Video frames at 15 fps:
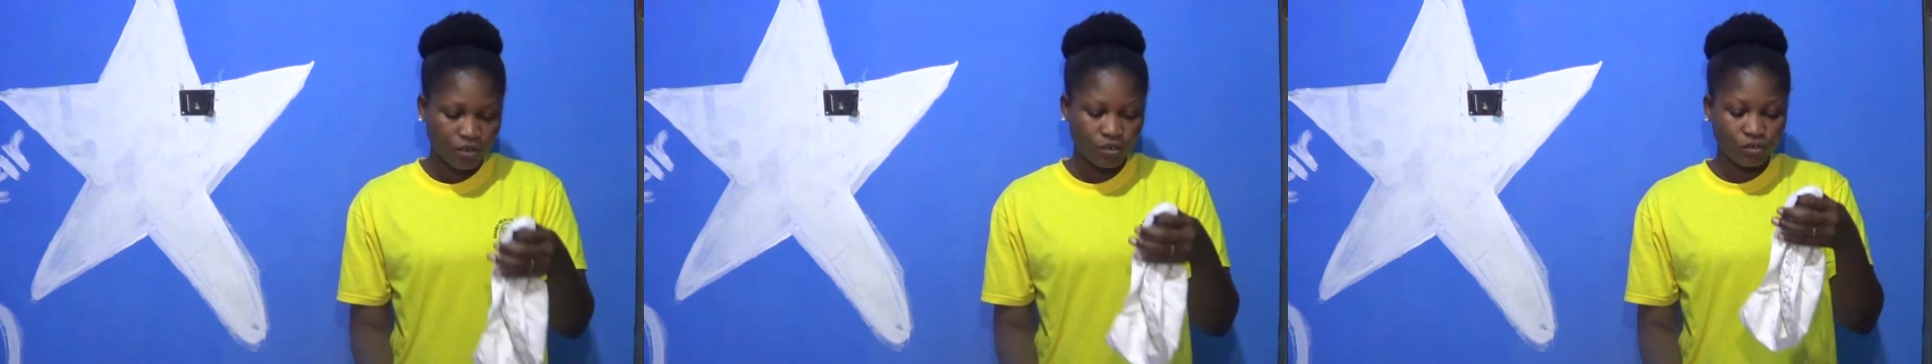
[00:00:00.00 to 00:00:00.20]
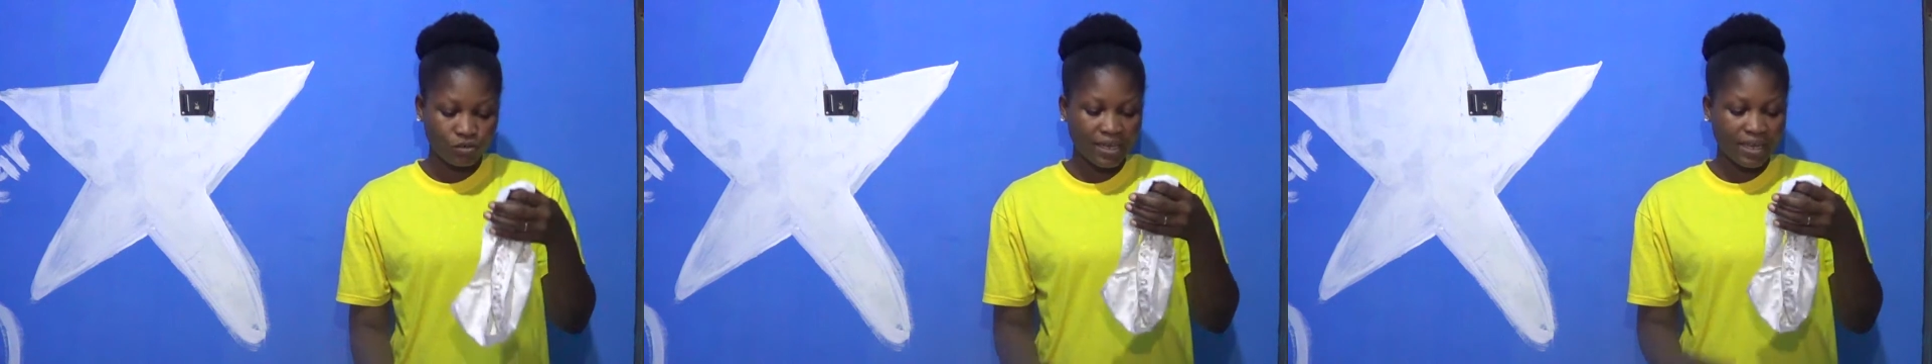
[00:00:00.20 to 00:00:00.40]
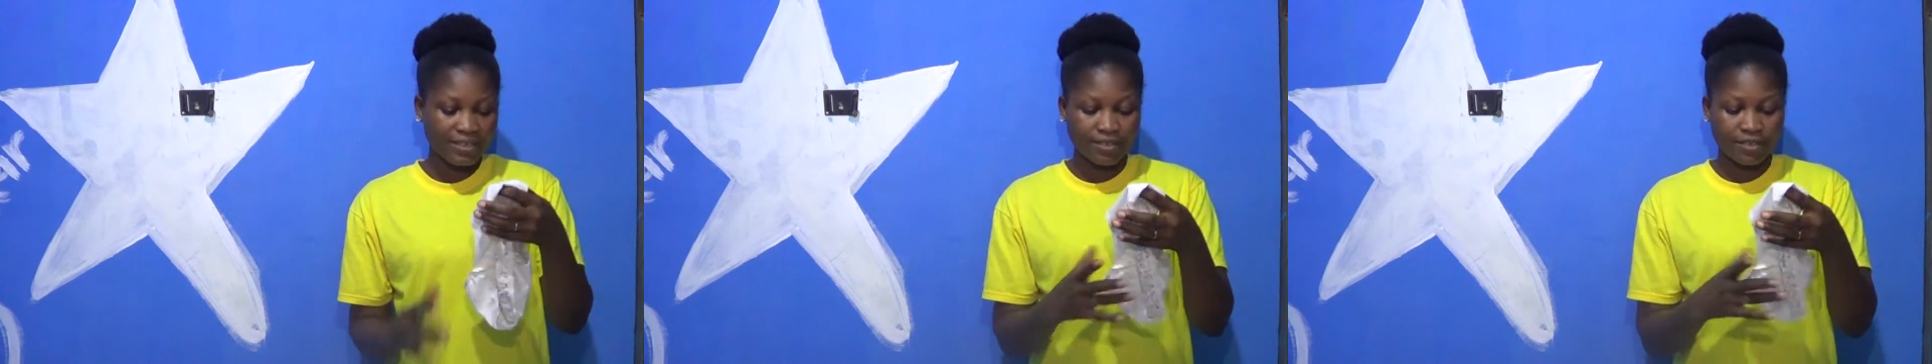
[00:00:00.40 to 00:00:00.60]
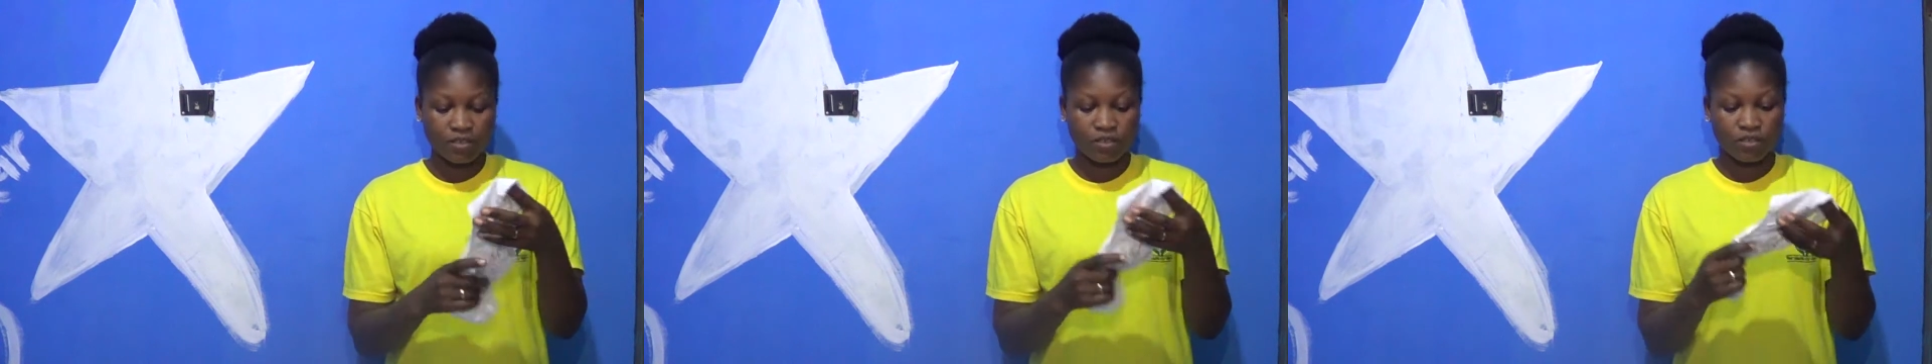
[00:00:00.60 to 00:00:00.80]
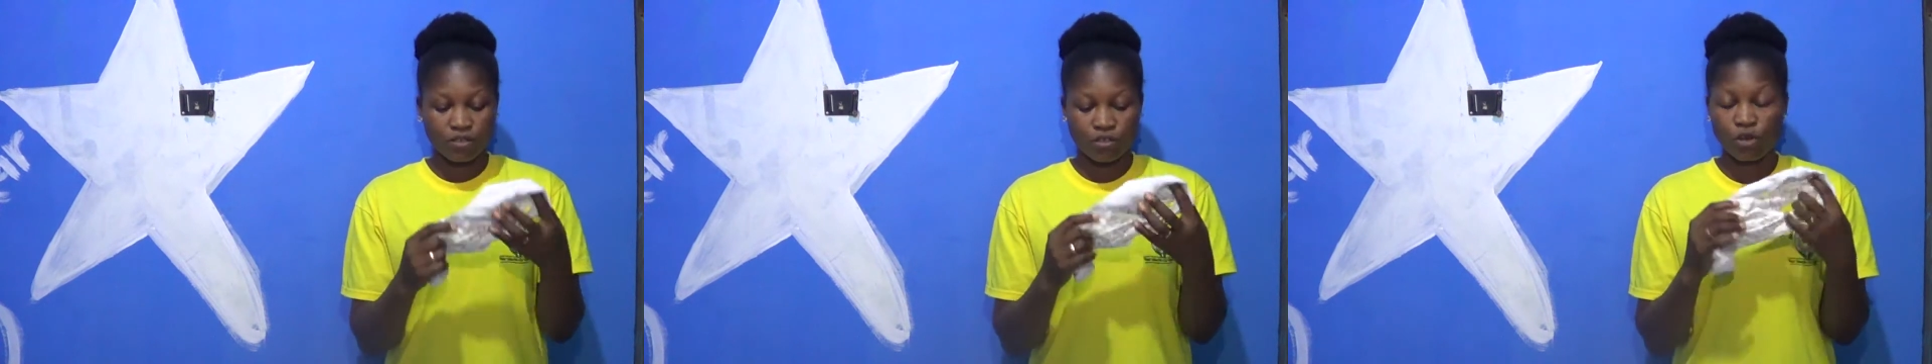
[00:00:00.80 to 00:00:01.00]
you get
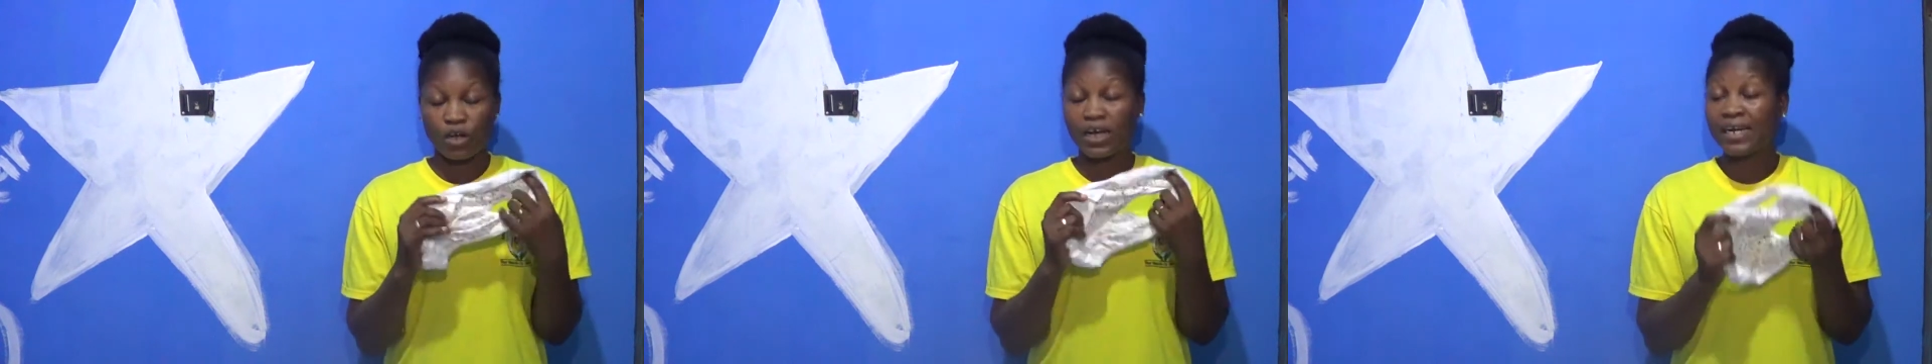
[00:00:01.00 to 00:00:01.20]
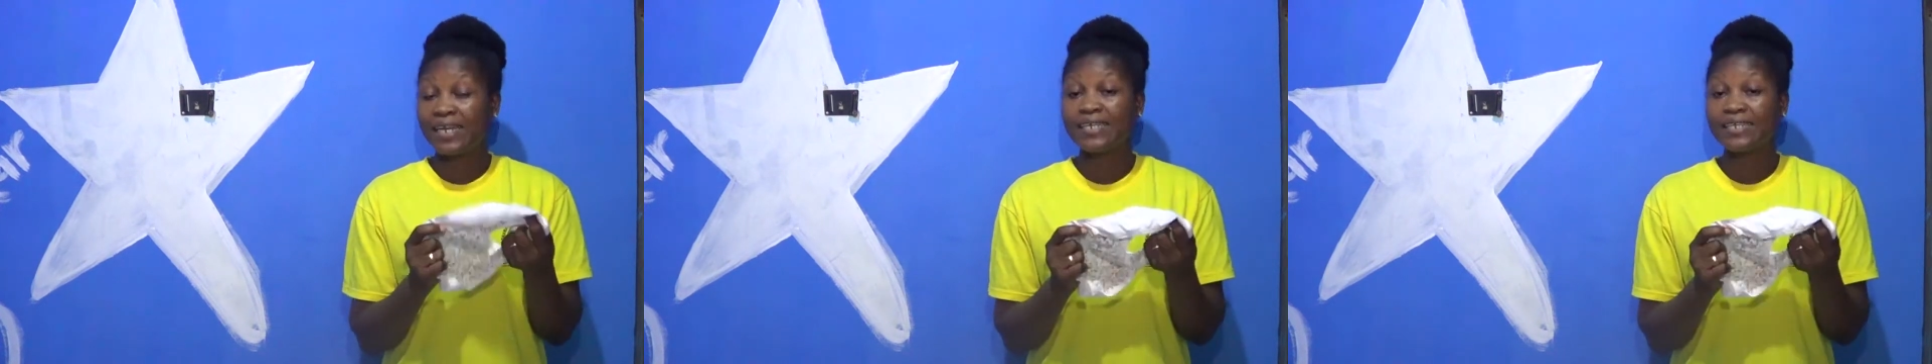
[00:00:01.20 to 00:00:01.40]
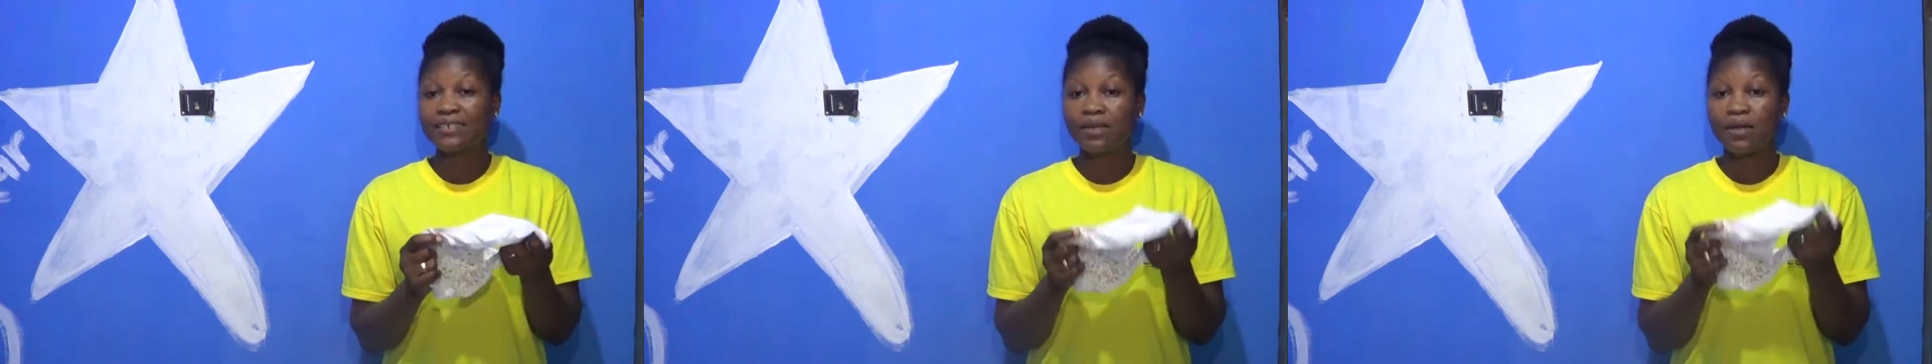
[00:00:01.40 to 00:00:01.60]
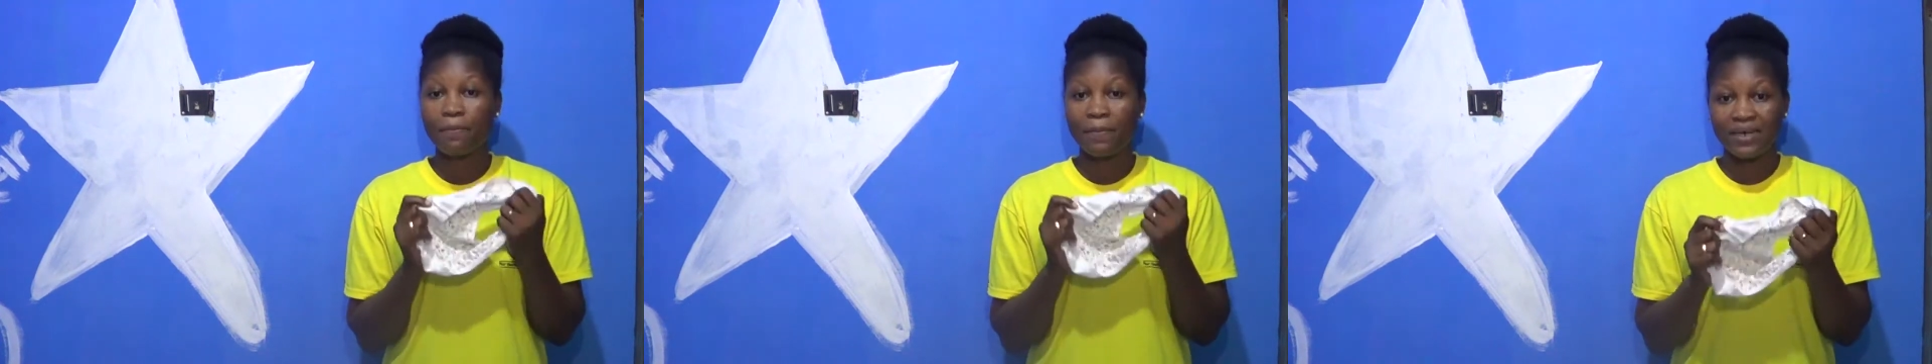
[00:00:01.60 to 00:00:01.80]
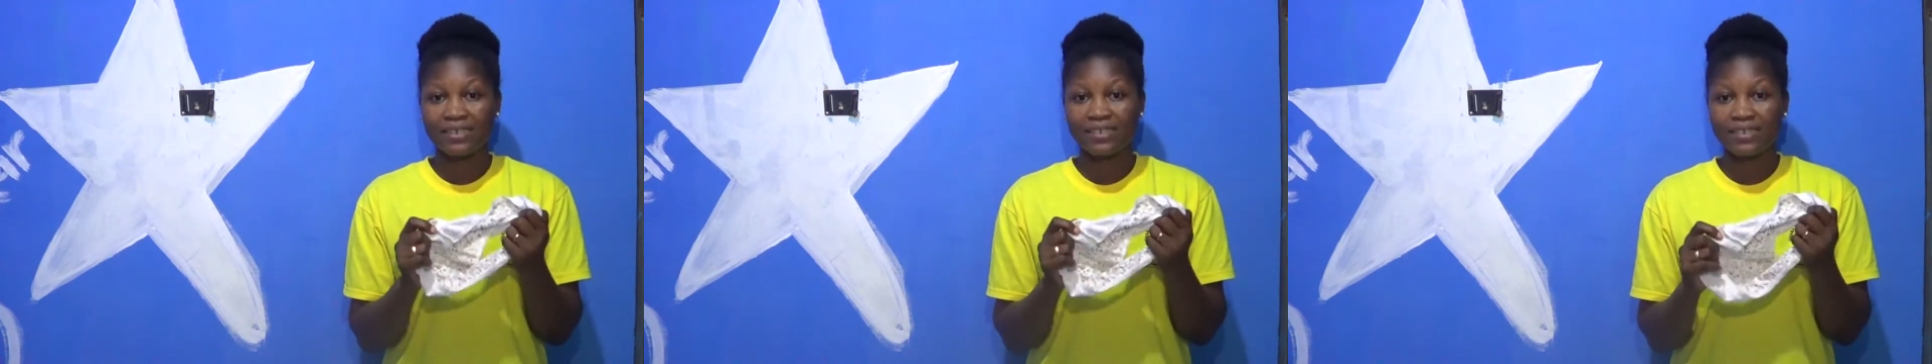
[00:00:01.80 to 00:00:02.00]
your clean
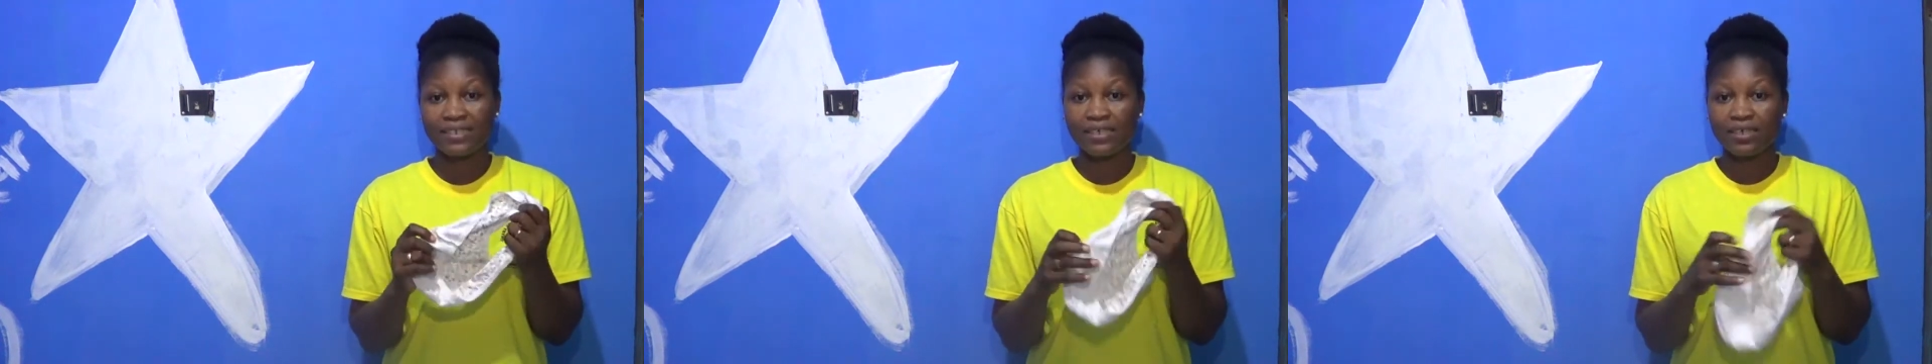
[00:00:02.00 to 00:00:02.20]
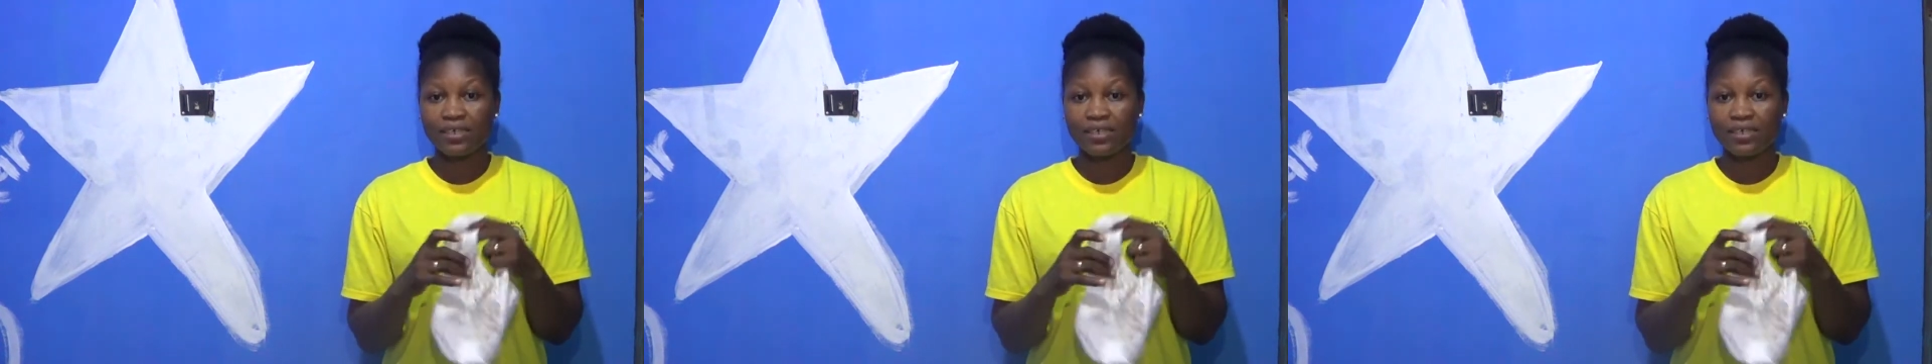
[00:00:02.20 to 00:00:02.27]
panty